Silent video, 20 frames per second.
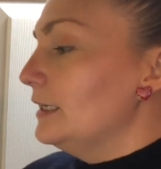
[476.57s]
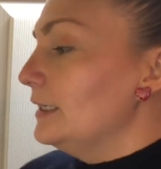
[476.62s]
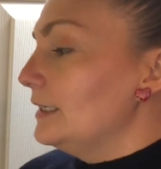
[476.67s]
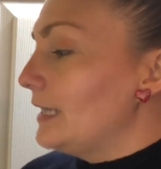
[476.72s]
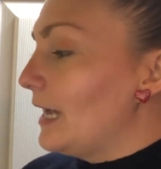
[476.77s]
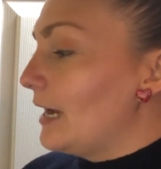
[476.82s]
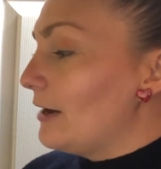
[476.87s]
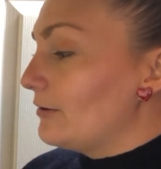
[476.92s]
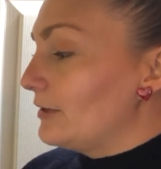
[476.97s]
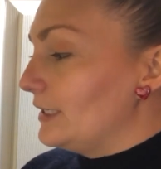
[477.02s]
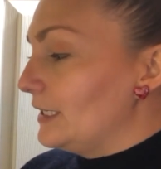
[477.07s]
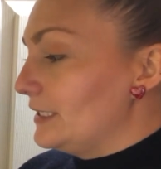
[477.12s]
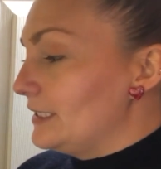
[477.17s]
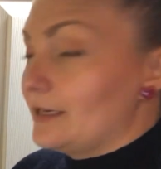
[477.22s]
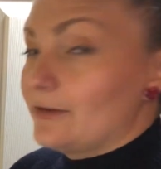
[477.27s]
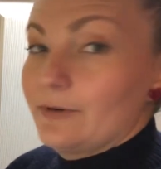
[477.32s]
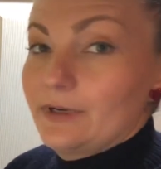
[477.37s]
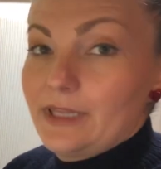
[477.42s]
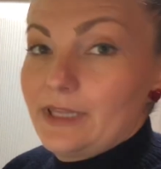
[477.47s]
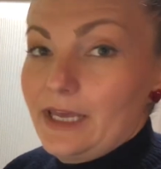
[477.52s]
Now can I
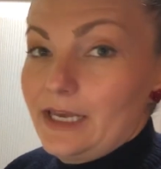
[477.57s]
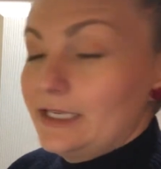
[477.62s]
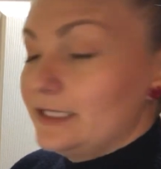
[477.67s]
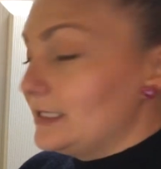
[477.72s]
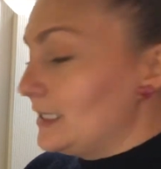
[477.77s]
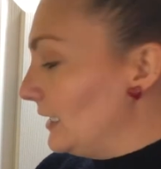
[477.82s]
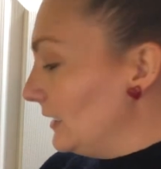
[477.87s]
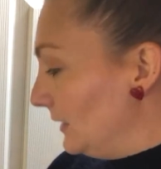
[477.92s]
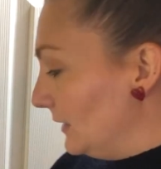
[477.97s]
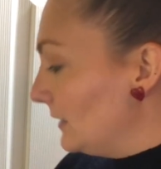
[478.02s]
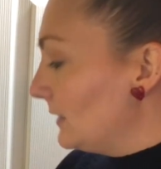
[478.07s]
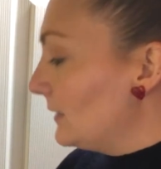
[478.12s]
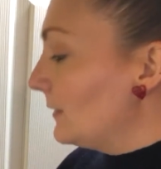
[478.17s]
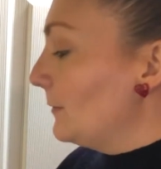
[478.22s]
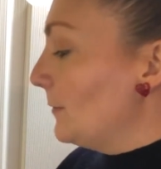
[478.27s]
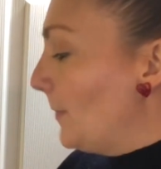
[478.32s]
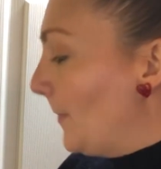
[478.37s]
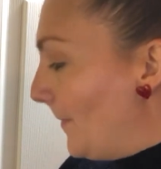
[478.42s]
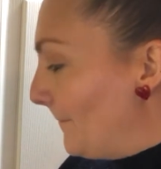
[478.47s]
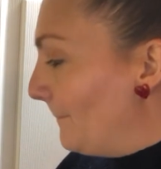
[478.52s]
take away the 8 10s?
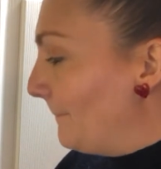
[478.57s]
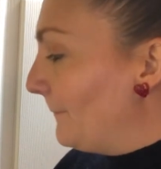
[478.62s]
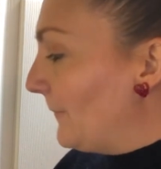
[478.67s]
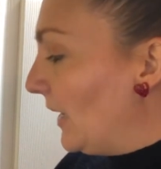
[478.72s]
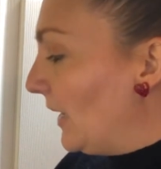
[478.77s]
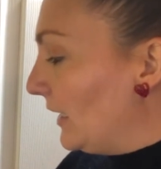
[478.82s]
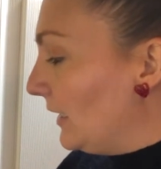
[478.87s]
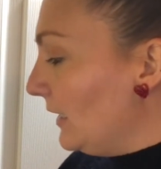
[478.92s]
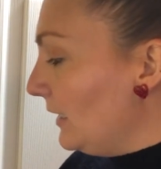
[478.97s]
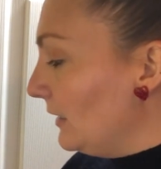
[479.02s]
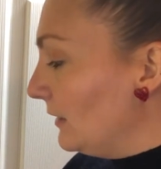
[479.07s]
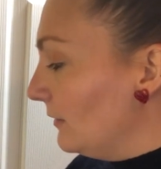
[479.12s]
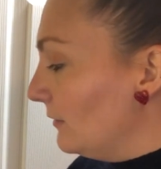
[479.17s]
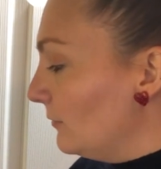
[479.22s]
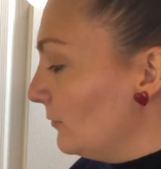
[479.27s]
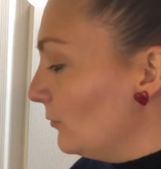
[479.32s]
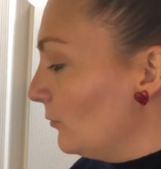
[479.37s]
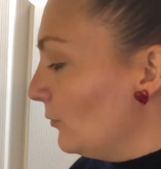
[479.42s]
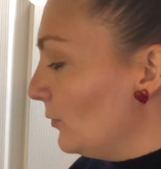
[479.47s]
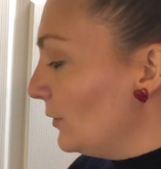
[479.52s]
I can.
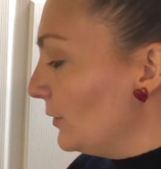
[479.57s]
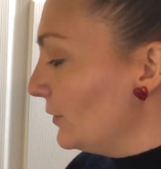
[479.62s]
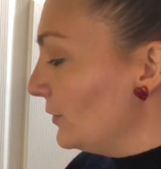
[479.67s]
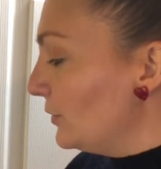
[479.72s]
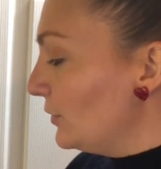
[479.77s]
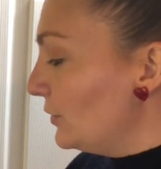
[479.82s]
1,